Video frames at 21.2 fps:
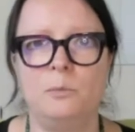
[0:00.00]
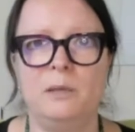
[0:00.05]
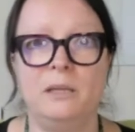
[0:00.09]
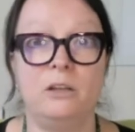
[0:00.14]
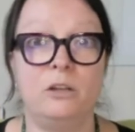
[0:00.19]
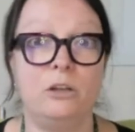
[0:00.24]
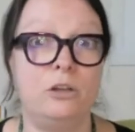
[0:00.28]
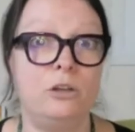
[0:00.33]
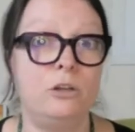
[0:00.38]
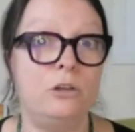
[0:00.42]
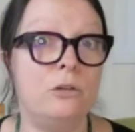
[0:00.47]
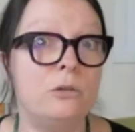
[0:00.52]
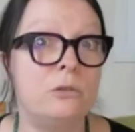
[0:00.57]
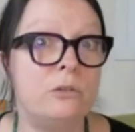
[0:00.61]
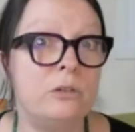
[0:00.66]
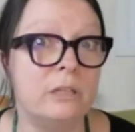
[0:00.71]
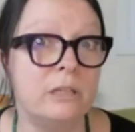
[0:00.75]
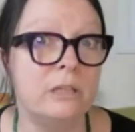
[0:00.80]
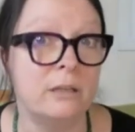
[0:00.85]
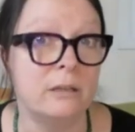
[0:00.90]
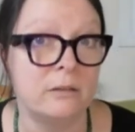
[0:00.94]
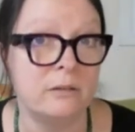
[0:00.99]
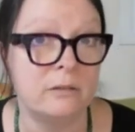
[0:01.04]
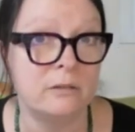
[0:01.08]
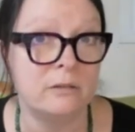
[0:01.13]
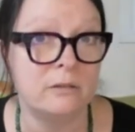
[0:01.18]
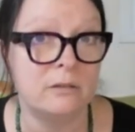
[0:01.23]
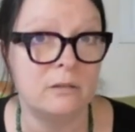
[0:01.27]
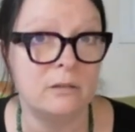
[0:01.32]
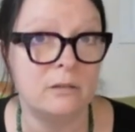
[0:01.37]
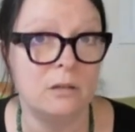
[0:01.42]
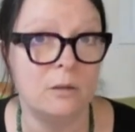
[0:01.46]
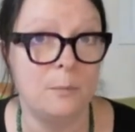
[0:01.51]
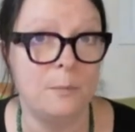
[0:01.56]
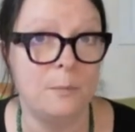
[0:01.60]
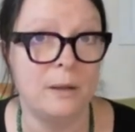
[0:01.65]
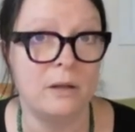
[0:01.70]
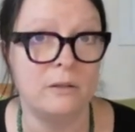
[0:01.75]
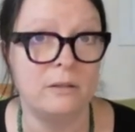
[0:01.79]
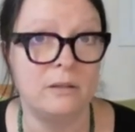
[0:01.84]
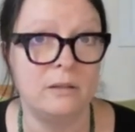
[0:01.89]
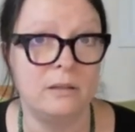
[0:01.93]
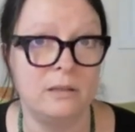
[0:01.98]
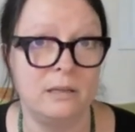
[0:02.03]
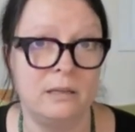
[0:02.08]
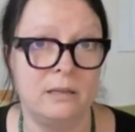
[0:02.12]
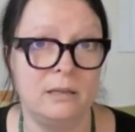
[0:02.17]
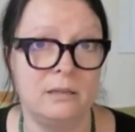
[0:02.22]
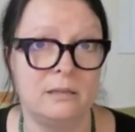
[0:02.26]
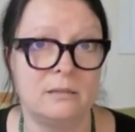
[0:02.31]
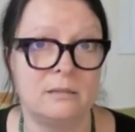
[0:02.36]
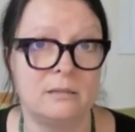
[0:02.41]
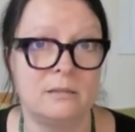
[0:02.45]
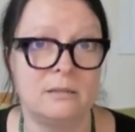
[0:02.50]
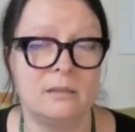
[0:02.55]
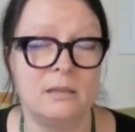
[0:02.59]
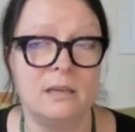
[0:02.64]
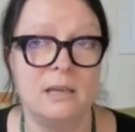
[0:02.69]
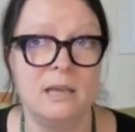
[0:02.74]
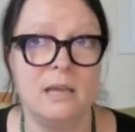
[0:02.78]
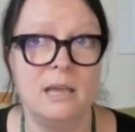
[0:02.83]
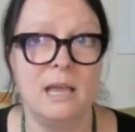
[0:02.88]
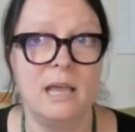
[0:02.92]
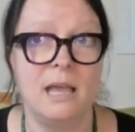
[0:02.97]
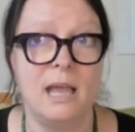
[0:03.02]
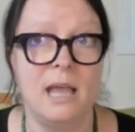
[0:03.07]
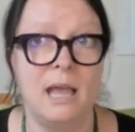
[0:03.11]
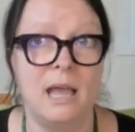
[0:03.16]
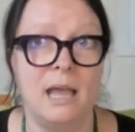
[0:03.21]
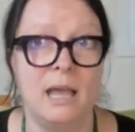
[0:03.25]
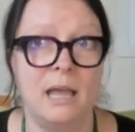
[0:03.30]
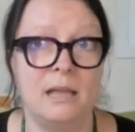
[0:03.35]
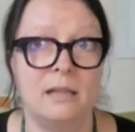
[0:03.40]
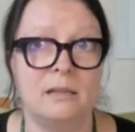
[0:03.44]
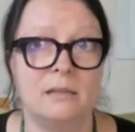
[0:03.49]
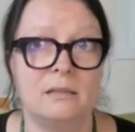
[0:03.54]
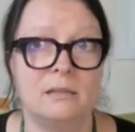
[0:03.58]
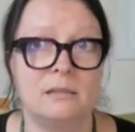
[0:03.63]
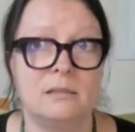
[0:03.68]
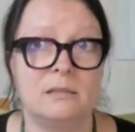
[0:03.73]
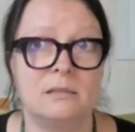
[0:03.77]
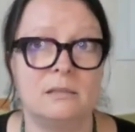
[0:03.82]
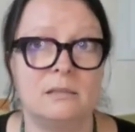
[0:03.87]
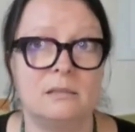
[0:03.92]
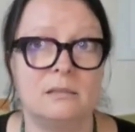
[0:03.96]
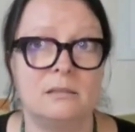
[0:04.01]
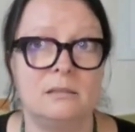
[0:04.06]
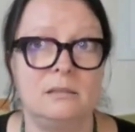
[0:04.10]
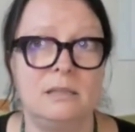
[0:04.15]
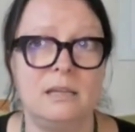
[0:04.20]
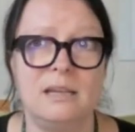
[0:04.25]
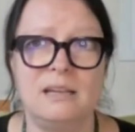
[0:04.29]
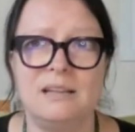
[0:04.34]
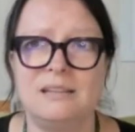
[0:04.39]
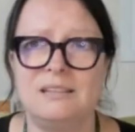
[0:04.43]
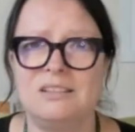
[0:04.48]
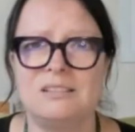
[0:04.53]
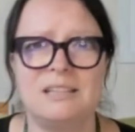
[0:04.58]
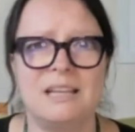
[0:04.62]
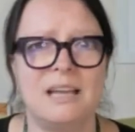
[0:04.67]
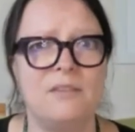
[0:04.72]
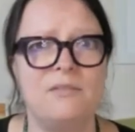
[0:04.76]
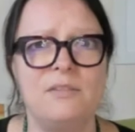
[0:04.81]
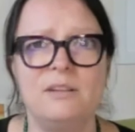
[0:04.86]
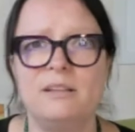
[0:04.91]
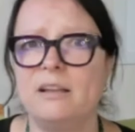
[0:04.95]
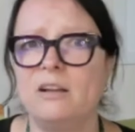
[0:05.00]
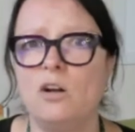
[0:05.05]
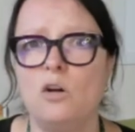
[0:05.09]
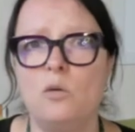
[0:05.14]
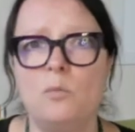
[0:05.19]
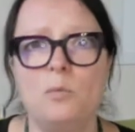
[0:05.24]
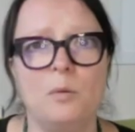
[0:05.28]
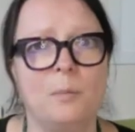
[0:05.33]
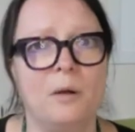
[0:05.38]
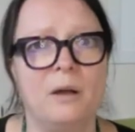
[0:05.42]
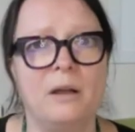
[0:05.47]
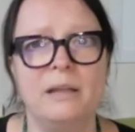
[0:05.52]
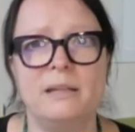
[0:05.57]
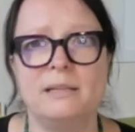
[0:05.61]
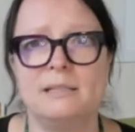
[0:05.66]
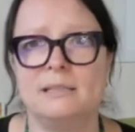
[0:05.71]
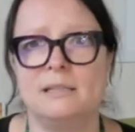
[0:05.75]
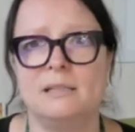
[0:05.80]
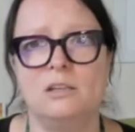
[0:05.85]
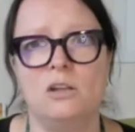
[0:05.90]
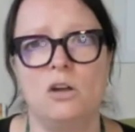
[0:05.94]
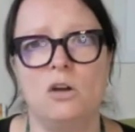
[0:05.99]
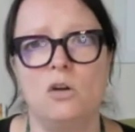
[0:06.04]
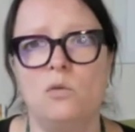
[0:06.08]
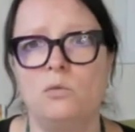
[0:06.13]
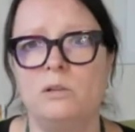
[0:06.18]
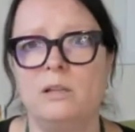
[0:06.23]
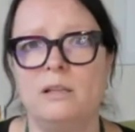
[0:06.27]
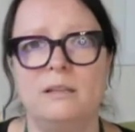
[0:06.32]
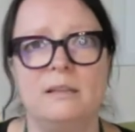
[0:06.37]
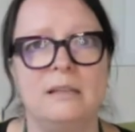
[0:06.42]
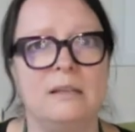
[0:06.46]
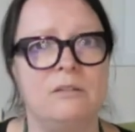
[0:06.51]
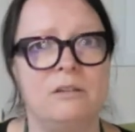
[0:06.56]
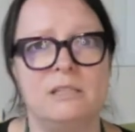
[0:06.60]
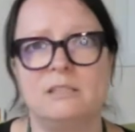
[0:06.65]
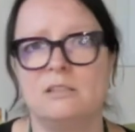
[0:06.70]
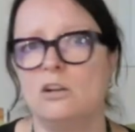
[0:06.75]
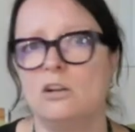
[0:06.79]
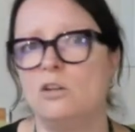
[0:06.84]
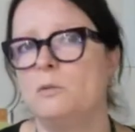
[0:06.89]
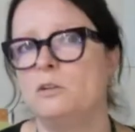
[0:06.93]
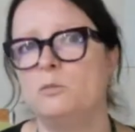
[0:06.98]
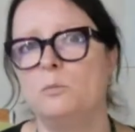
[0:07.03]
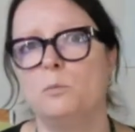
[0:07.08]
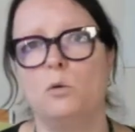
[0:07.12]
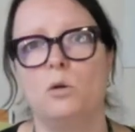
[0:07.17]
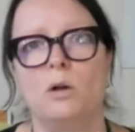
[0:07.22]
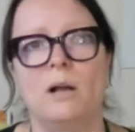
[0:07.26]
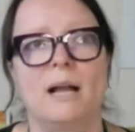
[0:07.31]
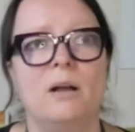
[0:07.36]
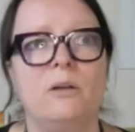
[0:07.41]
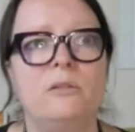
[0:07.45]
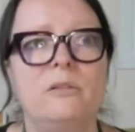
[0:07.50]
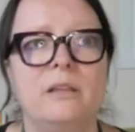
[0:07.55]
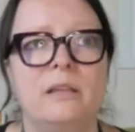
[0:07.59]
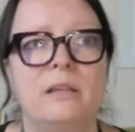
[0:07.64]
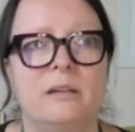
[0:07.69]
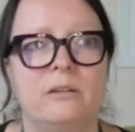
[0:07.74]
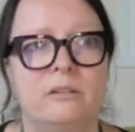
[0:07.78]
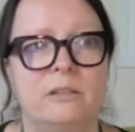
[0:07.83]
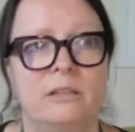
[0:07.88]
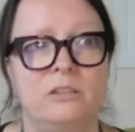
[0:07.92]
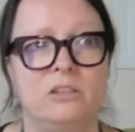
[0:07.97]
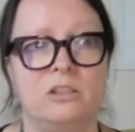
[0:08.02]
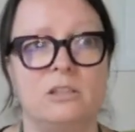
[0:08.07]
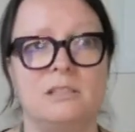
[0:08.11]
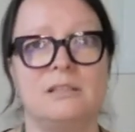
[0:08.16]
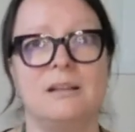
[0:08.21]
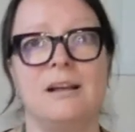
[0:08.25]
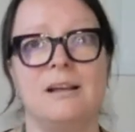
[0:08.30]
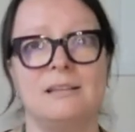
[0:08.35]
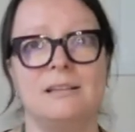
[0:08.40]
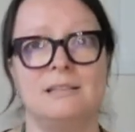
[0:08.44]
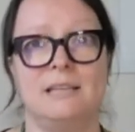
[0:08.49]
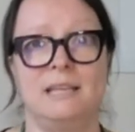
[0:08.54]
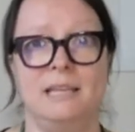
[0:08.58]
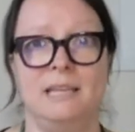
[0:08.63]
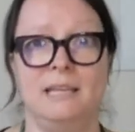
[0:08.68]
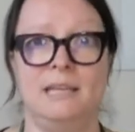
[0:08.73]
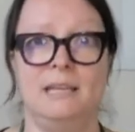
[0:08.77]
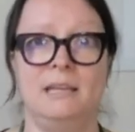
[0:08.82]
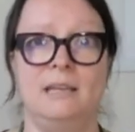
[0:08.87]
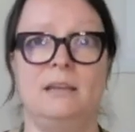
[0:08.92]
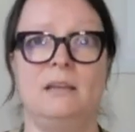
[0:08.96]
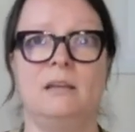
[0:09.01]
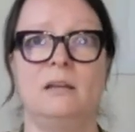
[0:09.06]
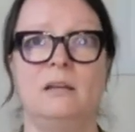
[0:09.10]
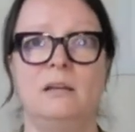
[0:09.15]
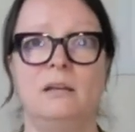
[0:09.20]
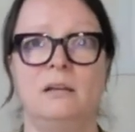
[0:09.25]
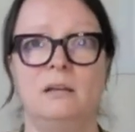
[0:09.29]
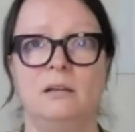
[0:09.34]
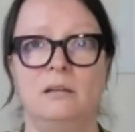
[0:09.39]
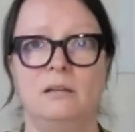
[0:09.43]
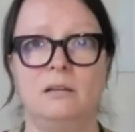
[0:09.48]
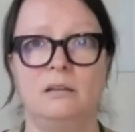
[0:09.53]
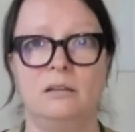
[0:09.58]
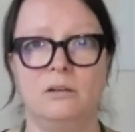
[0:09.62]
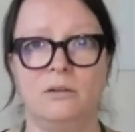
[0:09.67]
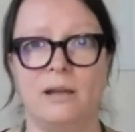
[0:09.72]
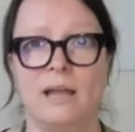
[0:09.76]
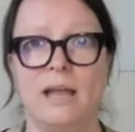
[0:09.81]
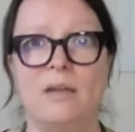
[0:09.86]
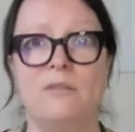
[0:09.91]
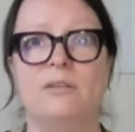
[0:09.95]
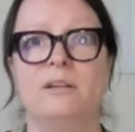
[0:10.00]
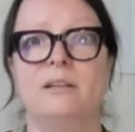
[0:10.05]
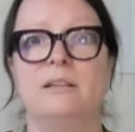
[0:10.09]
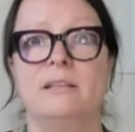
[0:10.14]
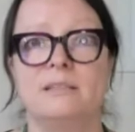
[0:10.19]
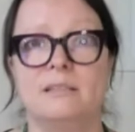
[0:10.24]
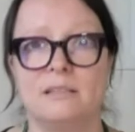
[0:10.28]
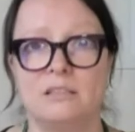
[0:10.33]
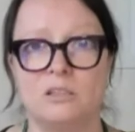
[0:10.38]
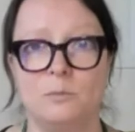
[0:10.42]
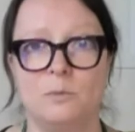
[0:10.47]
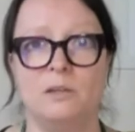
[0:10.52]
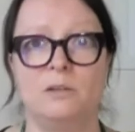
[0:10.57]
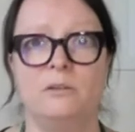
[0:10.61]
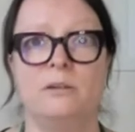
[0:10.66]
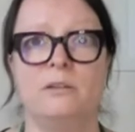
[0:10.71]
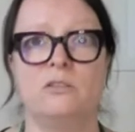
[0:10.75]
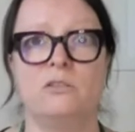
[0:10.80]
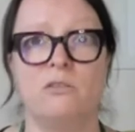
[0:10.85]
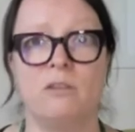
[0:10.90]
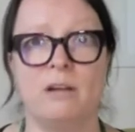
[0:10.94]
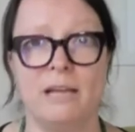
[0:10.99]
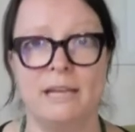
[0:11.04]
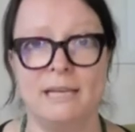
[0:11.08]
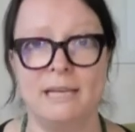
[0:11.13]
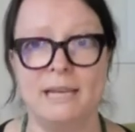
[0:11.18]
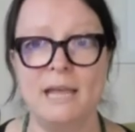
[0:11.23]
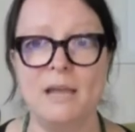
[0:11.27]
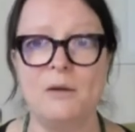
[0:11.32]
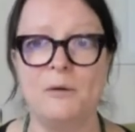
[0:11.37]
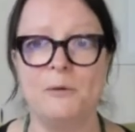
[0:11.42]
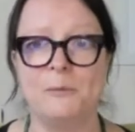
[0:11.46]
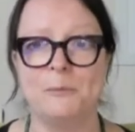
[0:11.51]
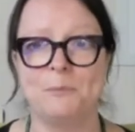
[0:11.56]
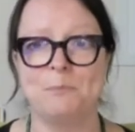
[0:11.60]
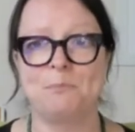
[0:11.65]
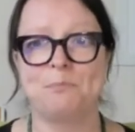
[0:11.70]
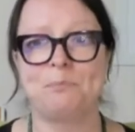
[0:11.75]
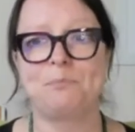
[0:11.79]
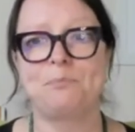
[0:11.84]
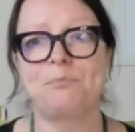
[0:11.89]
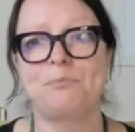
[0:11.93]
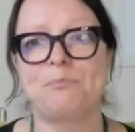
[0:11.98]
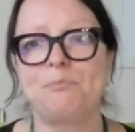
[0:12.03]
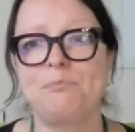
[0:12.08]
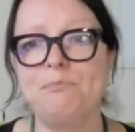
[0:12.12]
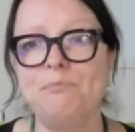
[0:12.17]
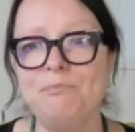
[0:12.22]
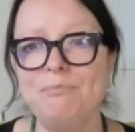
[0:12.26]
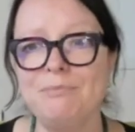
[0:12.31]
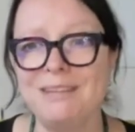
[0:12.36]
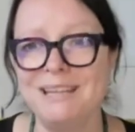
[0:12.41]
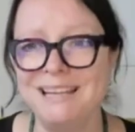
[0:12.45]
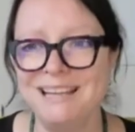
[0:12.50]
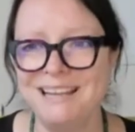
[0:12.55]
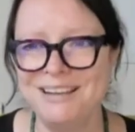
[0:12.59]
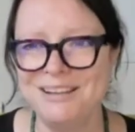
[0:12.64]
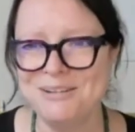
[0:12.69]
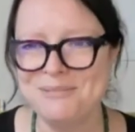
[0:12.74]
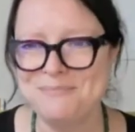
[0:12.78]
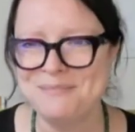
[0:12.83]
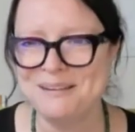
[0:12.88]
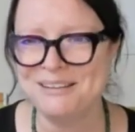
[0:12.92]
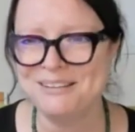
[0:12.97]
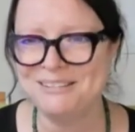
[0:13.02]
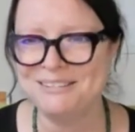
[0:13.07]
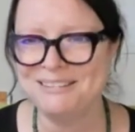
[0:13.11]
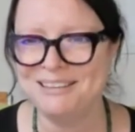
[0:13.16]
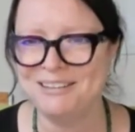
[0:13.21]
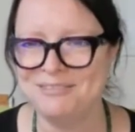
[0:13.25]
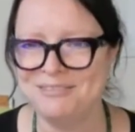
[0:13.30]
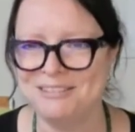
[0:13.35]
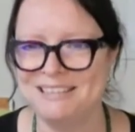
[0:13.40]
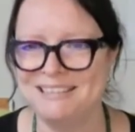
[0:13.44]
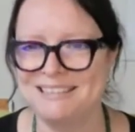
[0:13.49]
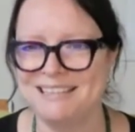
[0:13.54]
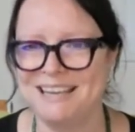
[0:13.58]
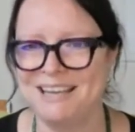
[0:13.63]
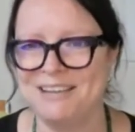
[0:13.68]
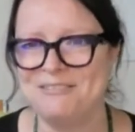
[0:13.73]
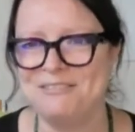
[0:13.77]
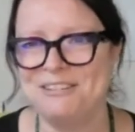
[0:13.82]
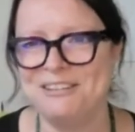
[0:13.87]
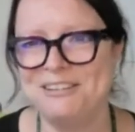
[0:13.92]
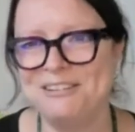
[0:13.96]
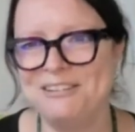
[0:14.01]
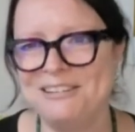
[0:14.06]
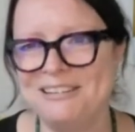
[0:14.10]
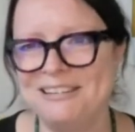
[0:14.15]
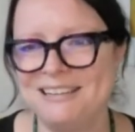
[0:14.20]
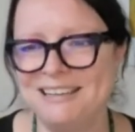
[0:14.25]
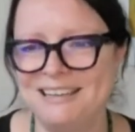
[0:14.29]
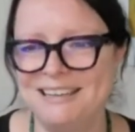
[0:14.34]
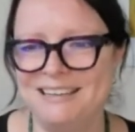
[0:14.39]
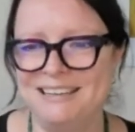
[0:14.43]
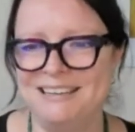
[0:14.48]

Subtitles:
being curious about things, and yeah, just having that open mind and know that there is so much more out there than just us here, you know, having this experience right now. Hello, Mel. Lovely to have you.